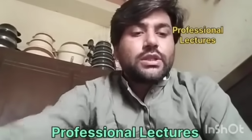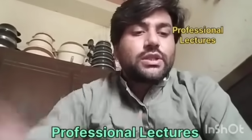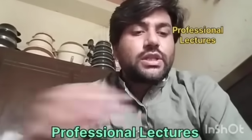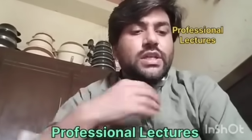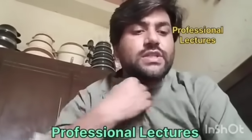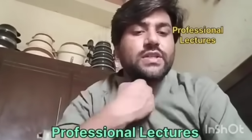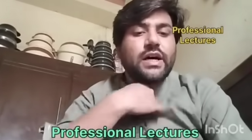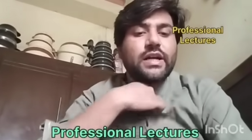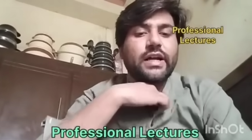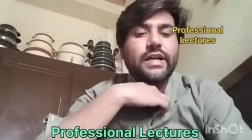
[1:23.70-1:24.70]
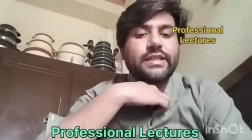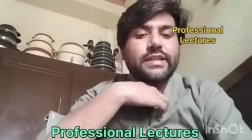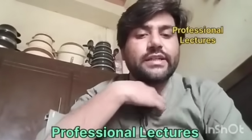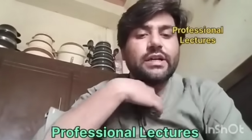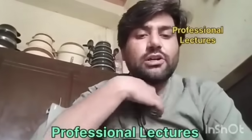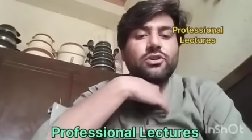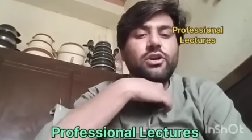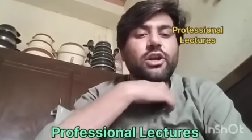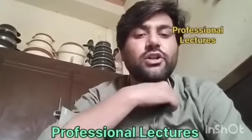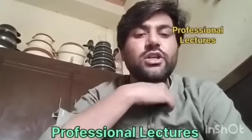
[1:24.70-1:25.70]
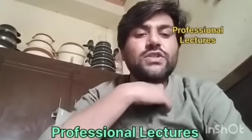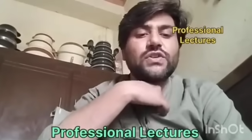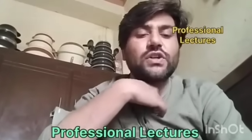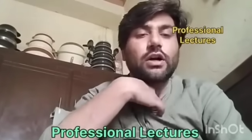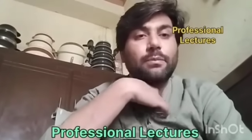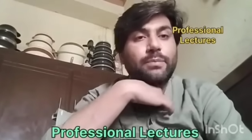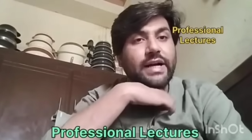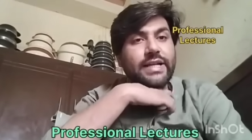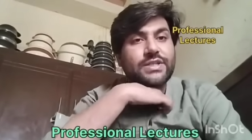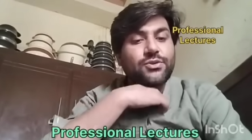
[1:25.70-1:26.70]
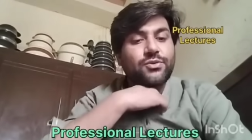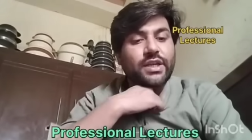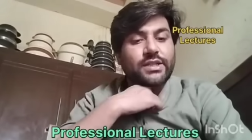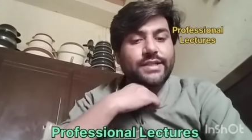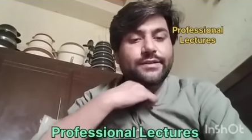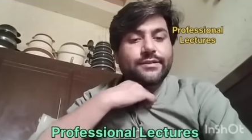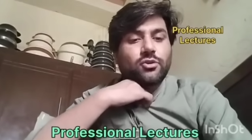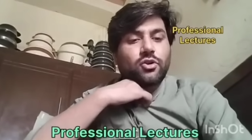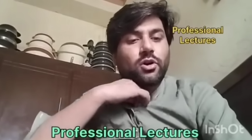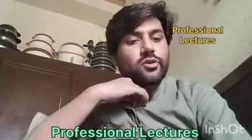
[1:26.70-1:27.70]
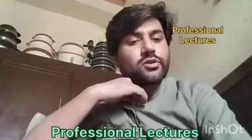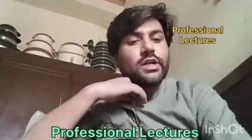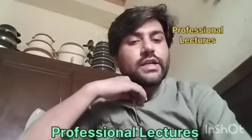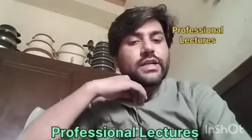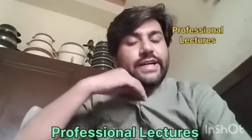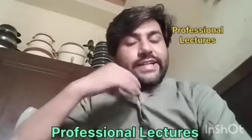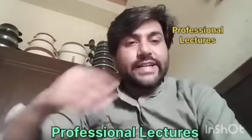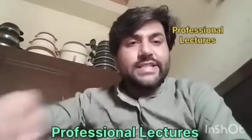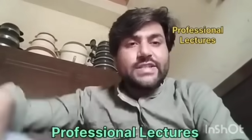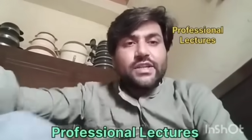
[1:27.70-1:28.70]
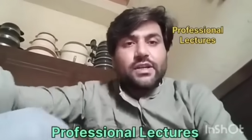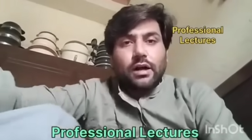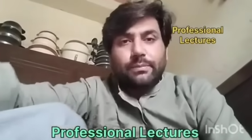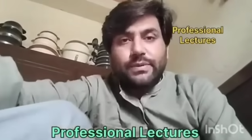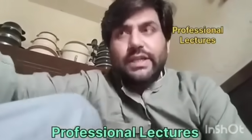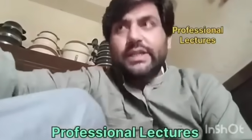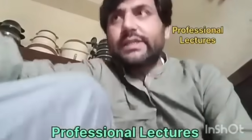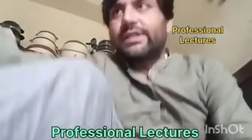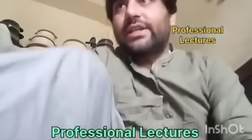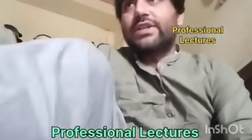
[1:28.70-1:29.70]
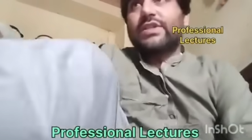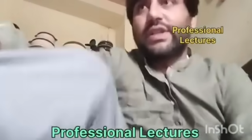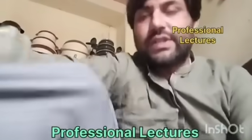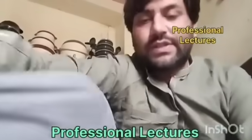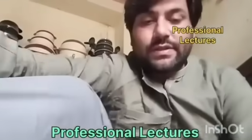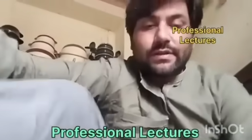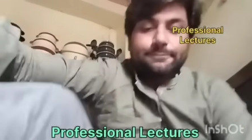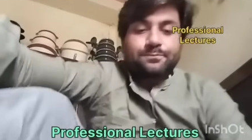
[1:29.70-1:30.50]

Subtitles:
These are either diagnostic of causative agent or characteristic of the disease.